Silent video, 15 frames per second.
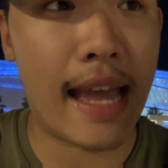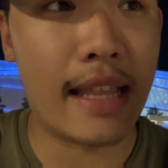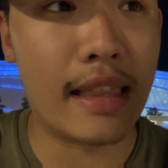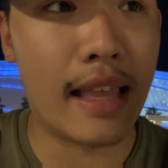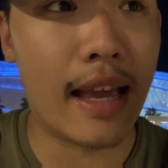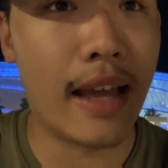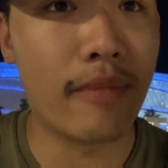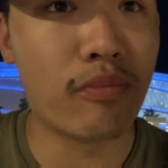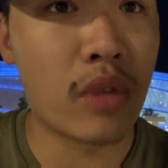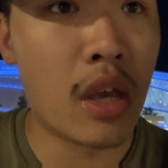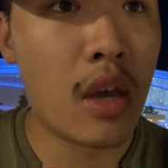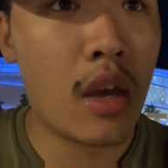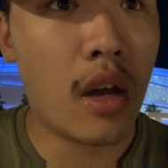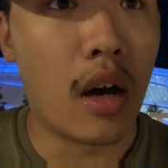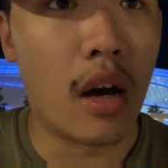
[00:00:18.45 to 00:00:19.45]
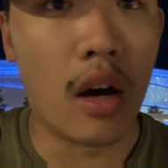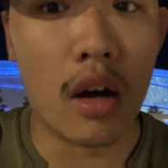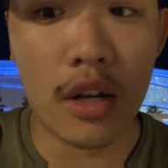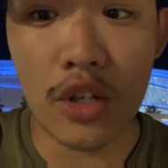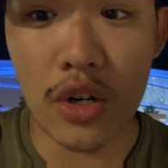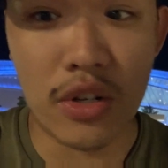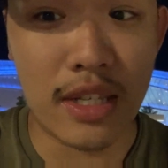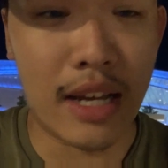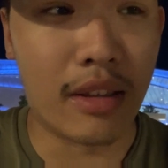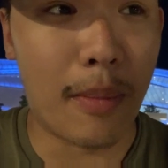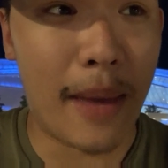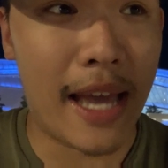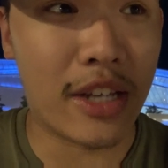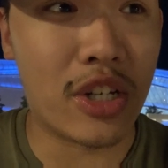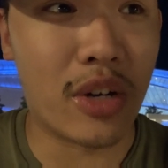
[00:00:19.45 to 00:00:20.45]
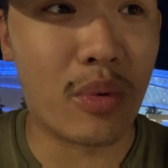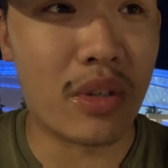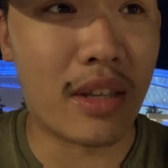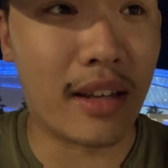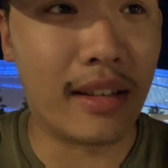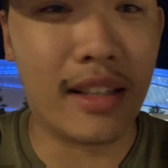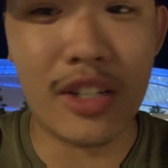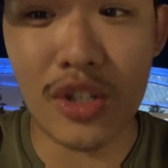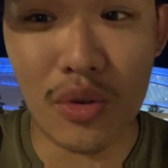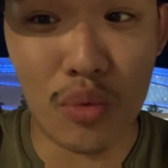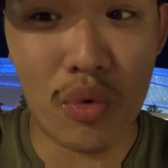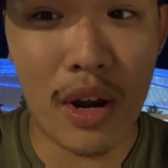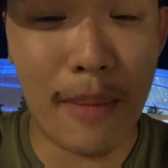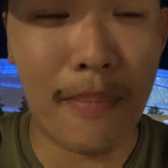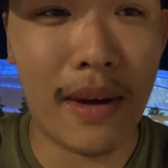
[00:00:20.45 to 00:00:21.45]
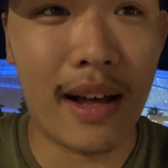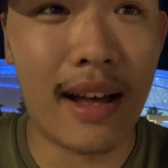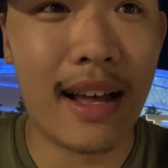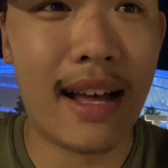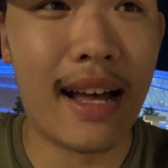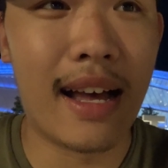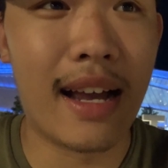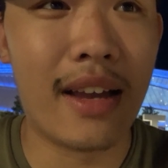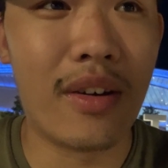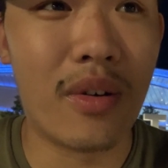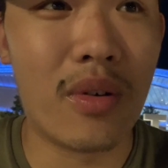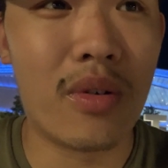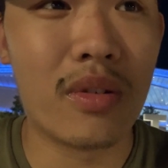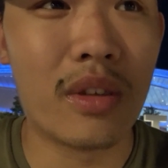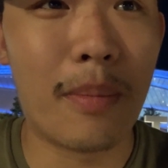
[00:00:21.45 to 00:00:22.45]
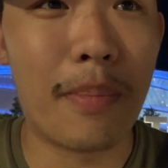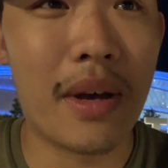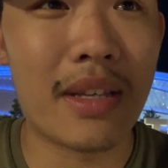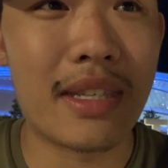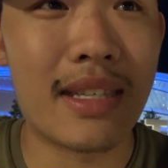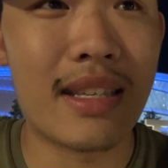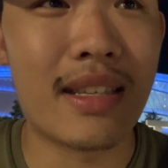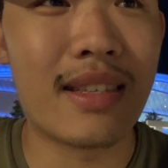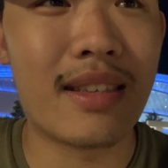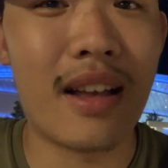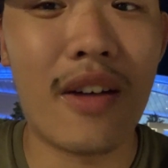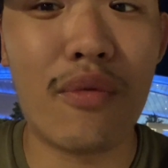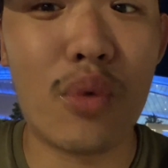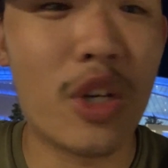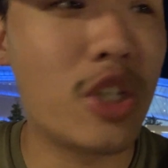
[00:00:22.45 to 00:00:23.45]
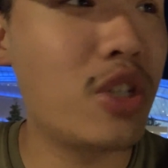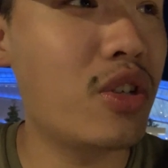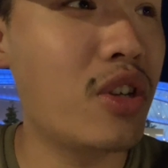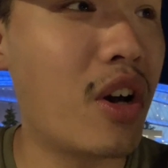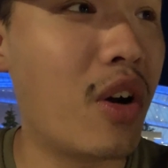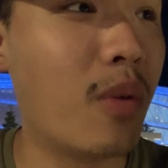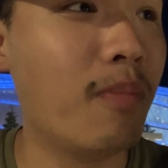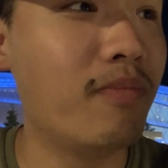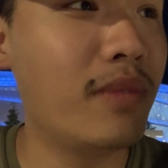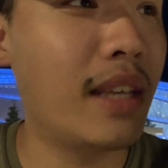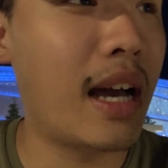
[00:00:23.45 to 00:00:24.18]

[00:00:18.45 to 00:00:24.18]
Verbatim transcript: And then uh, it turns out the bag check was like literally right behind all the buses and stuff, which, you know,